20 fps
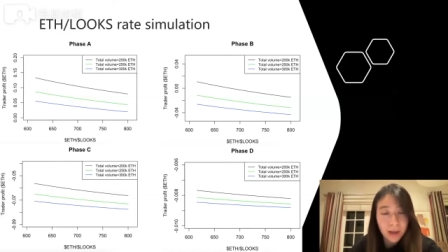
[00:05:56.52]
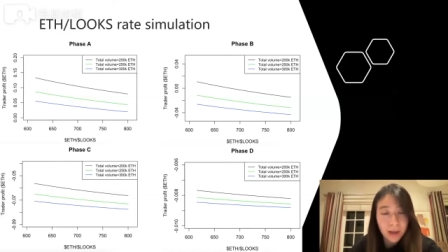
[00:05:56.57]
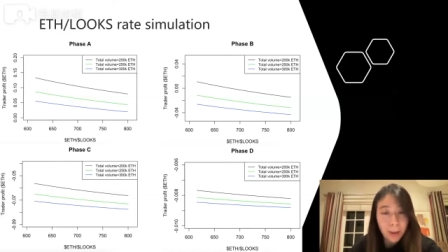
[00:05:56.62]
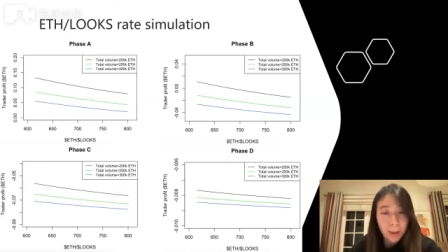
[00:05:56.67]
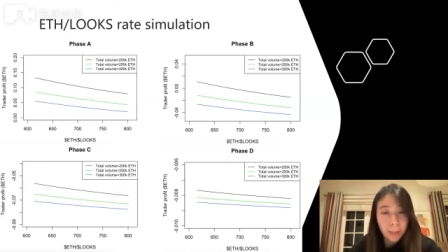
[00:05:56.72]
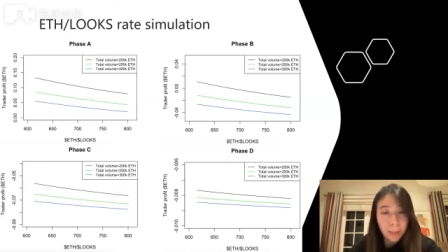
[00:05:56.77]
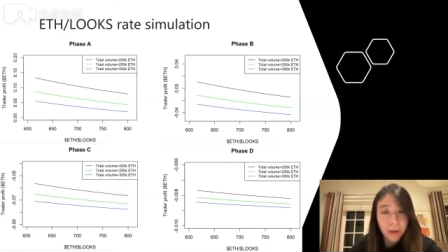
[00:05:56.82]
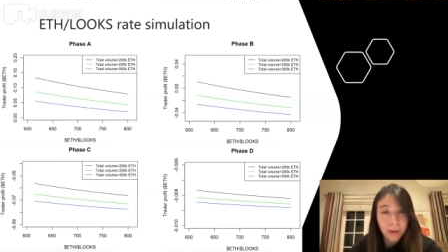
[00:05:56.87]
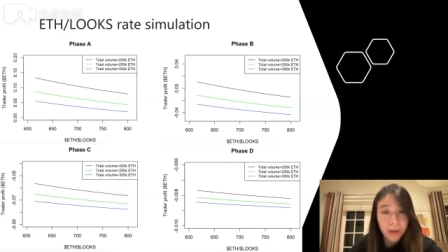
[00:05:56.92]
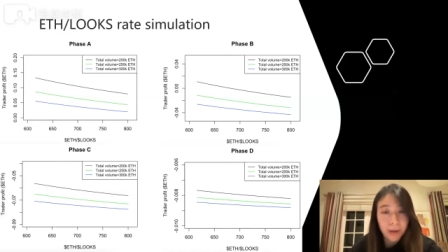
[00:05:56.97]

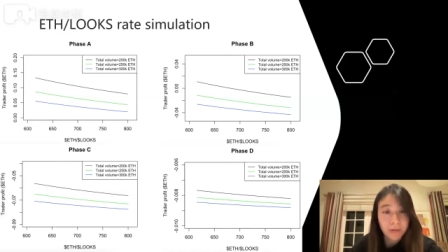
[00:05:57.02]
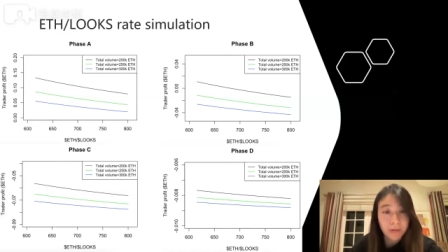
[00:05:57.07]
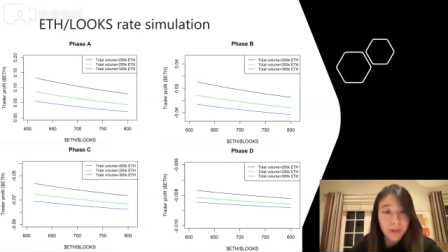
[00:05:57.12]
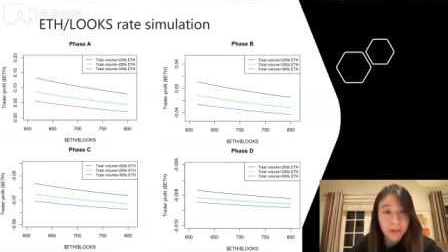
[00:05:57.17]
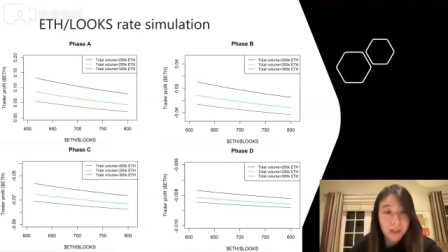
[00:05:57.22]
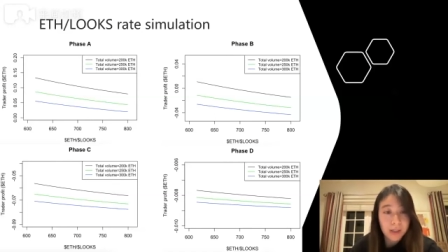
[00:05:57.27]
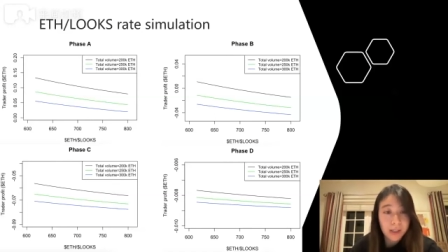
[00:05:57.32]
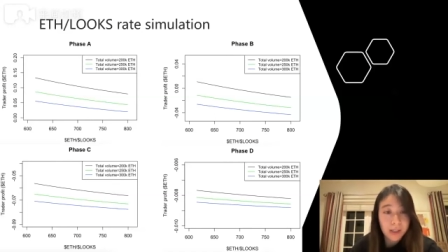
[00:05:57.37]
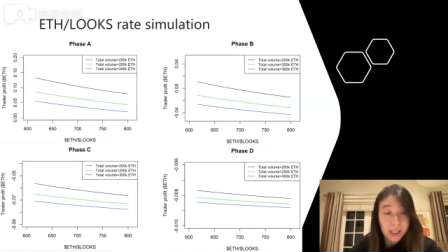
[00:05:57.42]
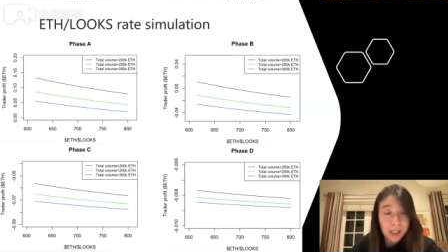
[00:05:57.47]
But in
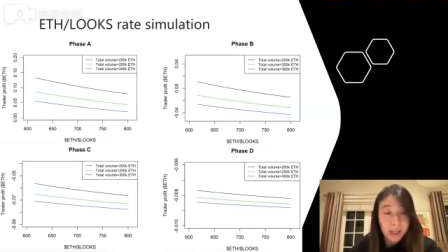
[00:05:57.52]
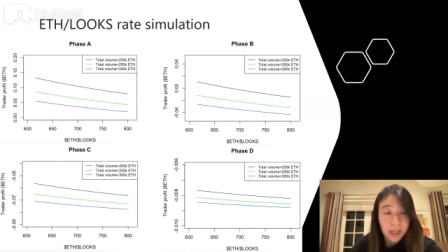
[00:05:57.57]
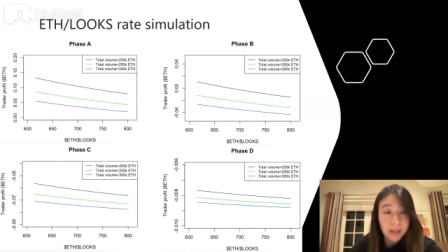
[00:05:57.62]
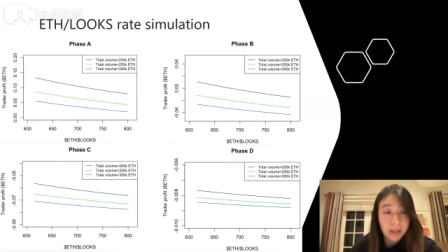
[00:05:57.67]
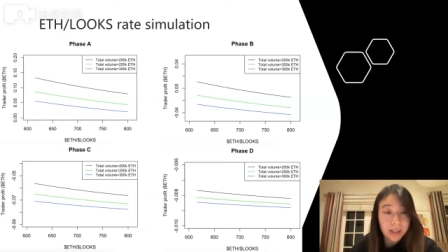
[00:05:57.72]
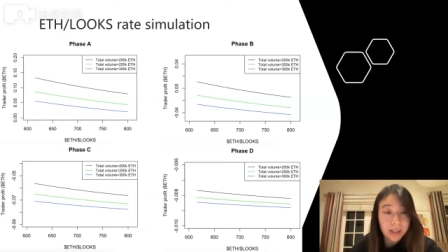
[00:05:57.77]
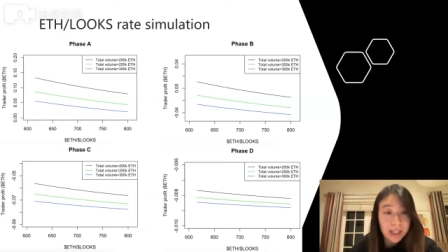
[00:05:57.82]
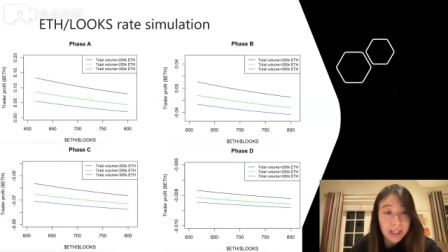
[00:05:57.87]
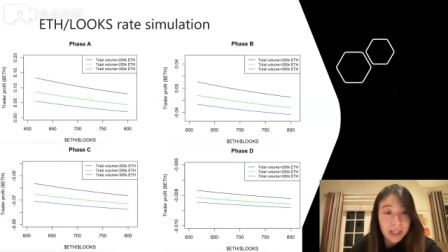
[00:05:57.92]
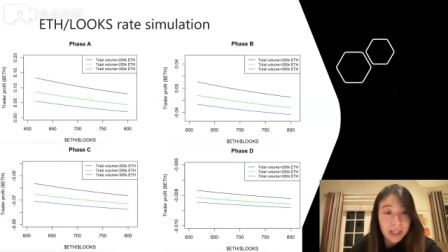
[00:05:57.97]
phase C
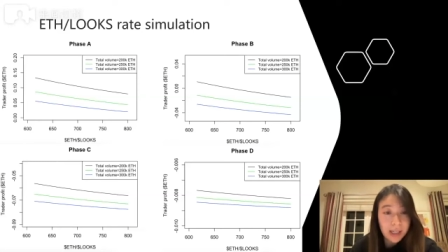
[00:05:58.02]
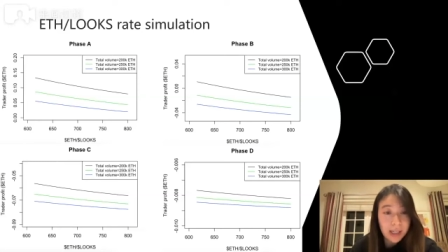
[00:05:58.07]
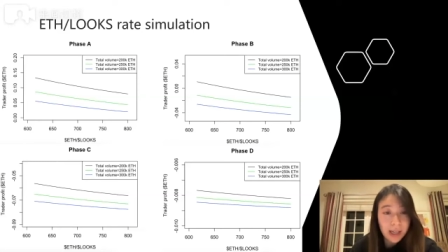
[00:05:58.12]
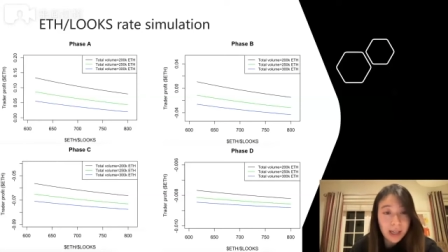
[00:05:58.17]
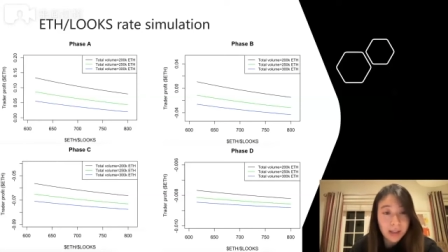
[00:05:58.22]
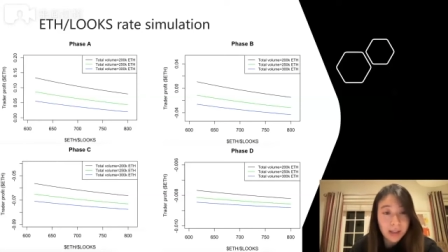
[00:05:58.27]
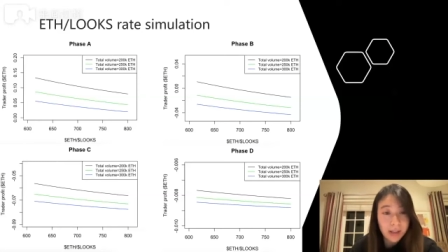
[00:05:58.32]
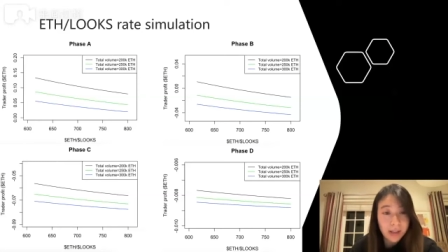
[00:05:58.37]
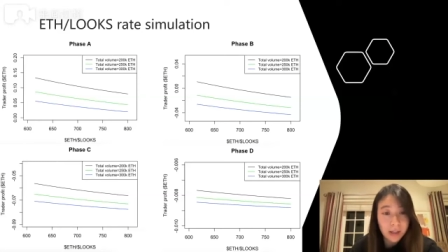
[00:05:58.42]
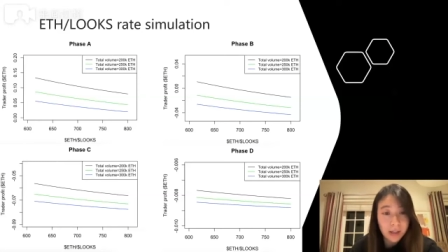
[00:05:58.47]
and D,
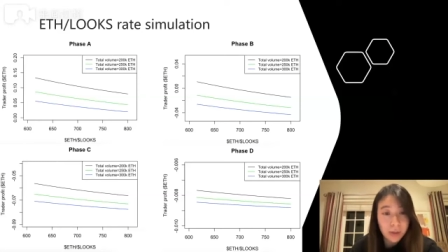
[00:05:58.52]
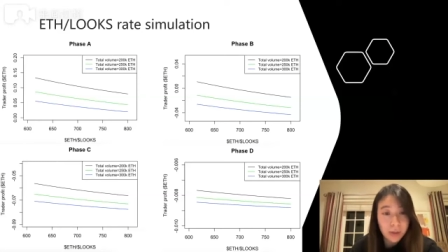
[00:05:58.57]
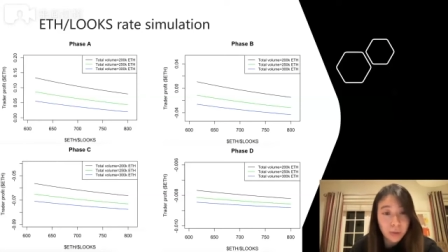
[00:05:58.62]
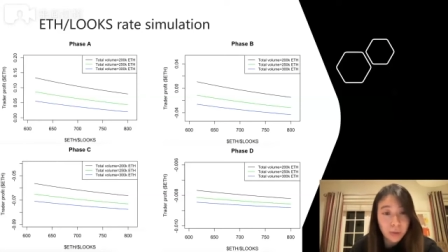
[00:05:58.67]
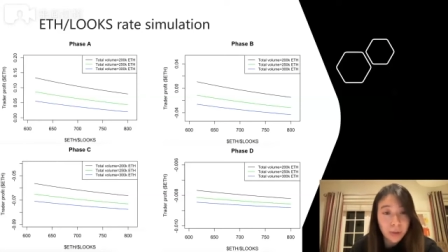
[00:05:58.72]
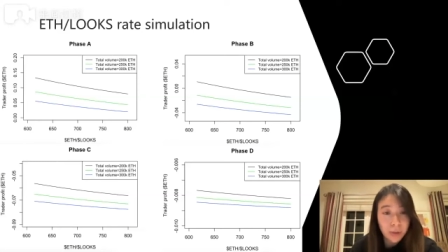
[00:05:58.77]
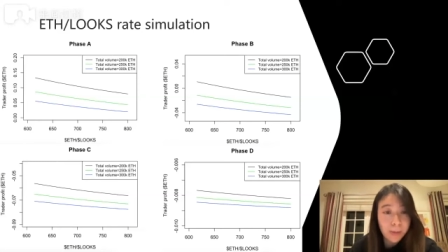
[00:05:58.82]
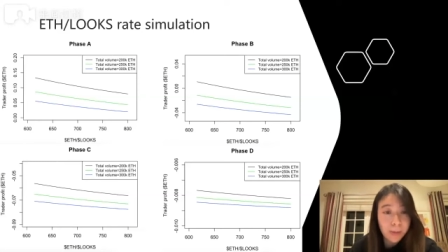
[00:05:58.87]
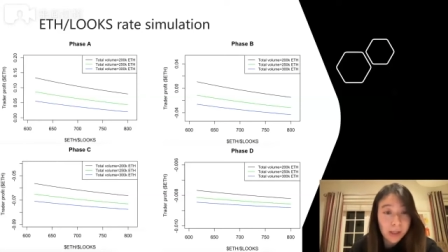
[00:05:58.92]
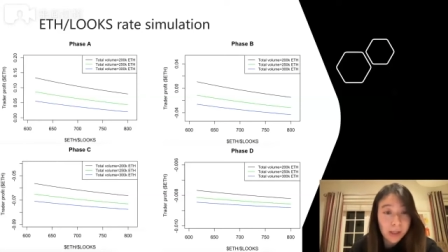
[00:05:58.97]
it's
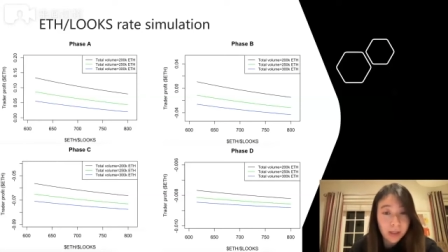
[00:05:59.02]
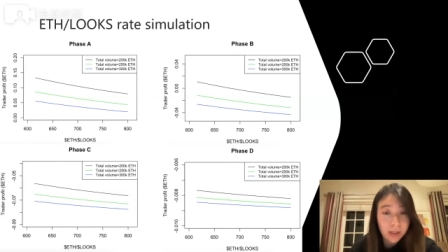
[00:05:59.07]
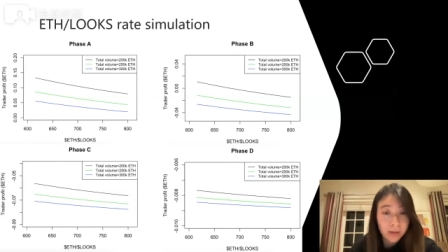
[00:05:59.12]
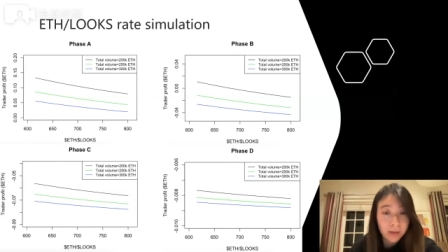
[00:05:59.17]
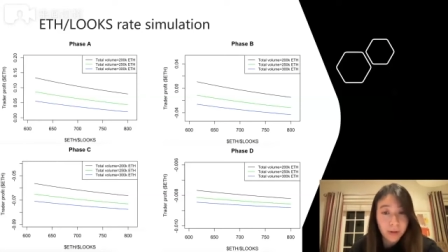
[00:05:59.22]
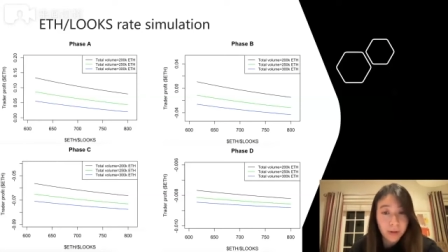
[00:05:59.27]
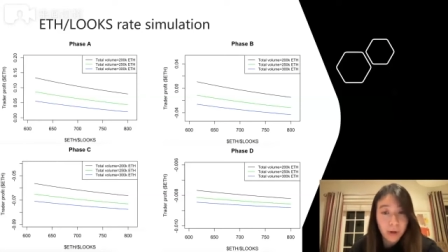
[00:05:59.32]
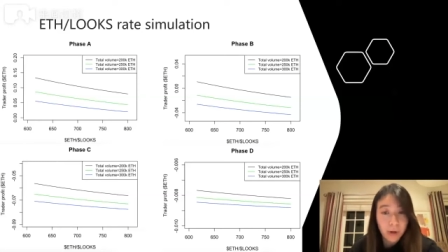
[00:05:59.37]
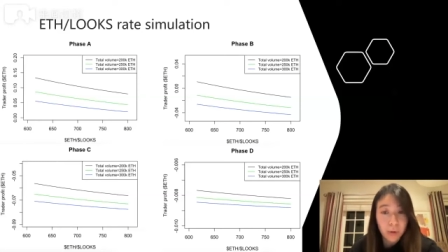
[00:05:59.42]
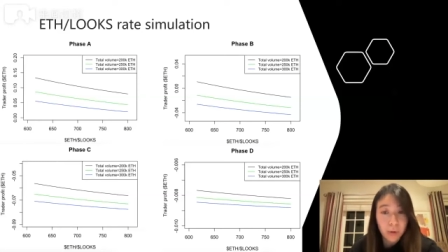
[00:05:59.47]
extremely
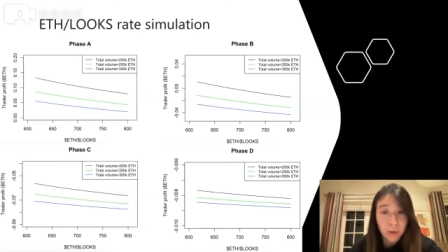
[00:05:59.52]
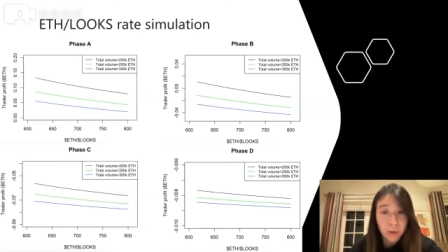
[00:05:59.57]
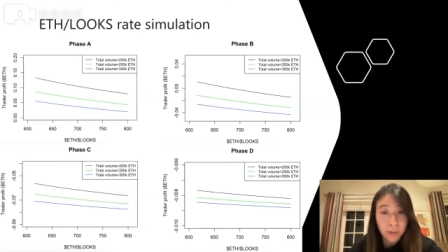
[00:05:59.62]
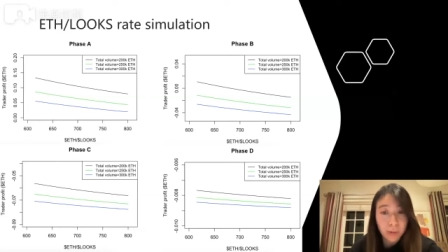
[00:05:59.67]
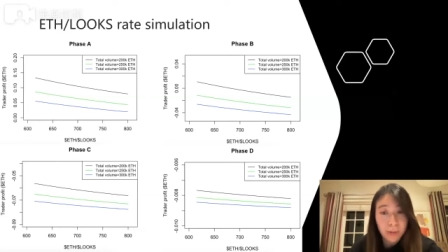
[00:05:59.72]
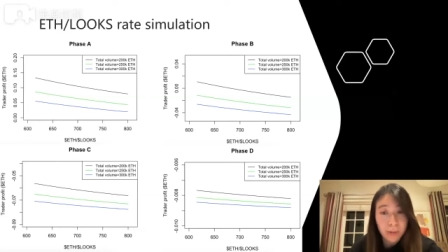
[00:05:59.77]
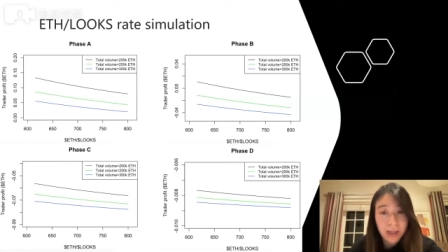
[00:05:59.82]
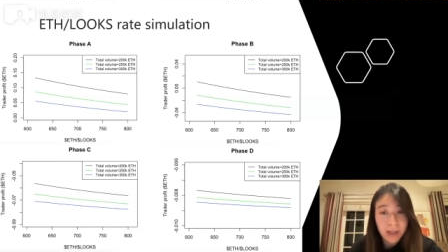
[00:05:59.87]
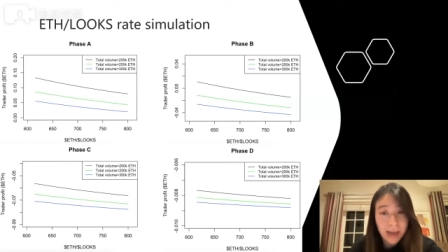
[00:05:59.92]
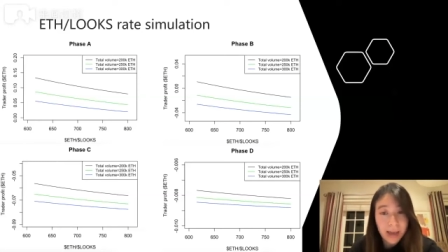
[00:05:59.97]
difficult to
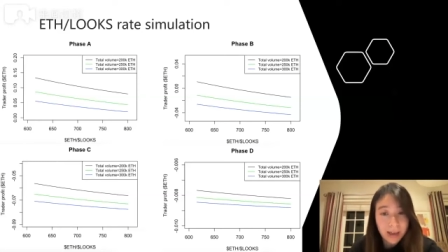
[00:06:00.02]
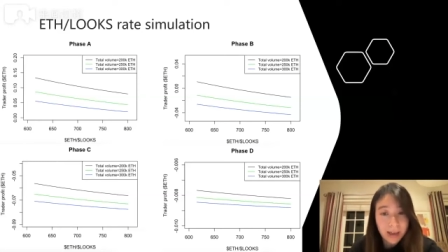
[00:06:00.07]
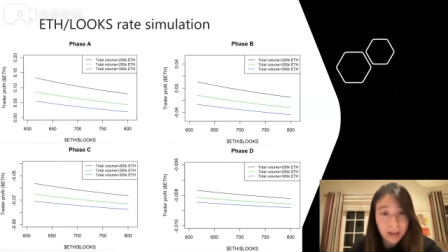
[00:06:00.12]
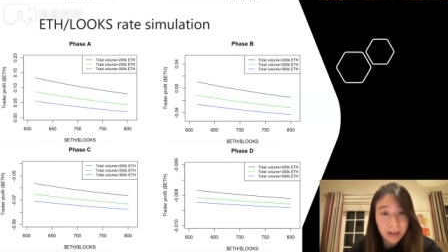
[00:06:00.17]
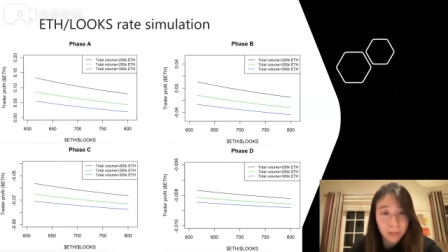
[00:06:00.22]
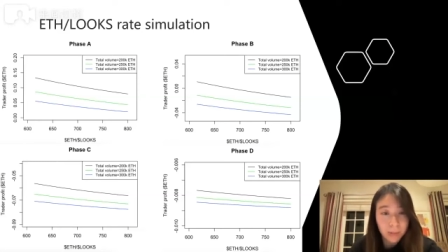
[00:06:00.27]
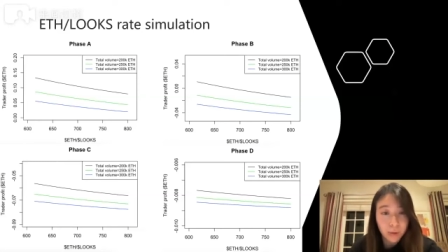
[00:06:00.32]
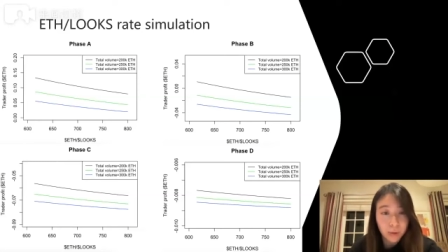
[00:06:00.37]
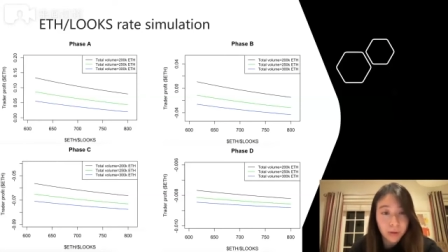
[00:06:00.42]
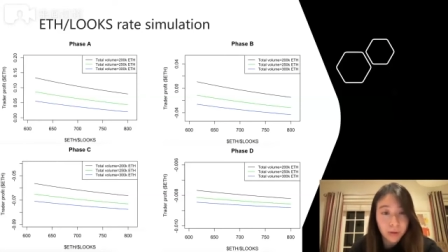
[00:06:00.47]
make
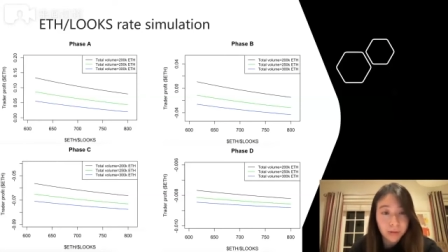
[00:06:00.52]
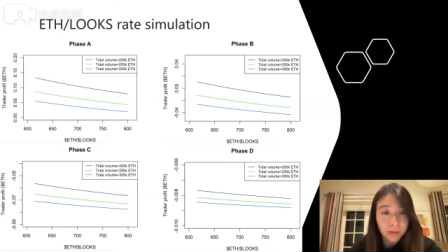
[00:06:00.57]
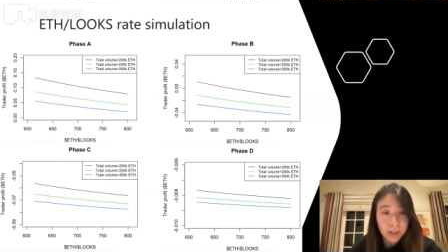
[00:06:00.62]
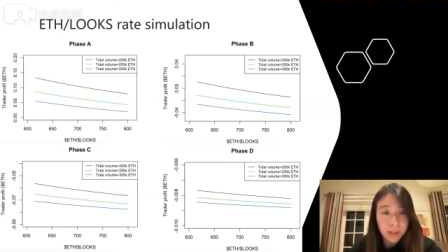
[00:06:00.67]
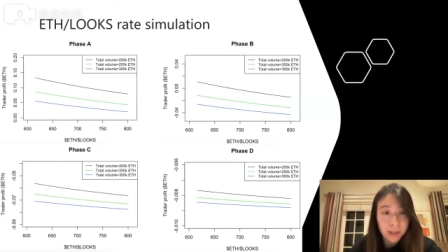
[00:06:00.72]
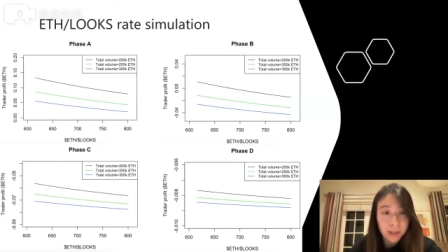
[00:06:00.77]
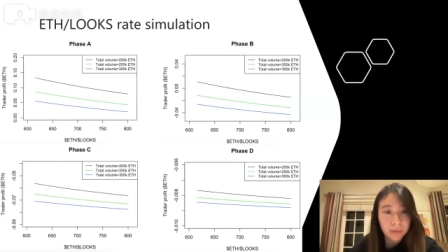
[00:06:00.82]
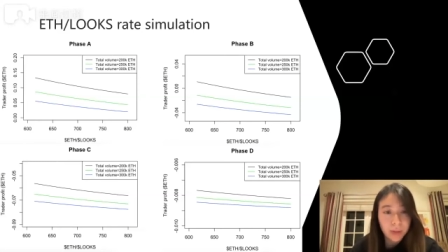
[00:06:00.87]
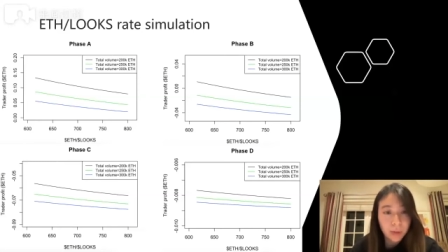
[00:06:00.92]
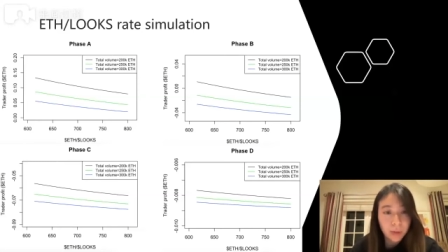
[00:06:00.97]
any
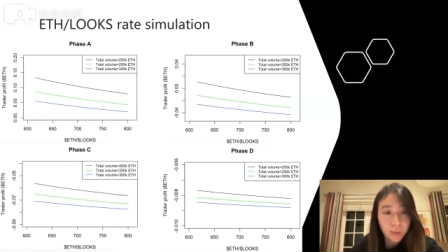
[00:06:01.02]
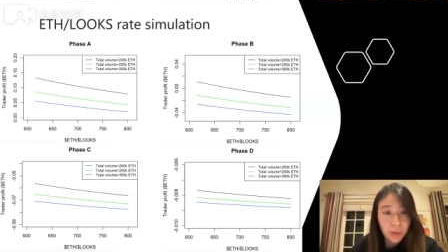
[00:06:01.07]
profit,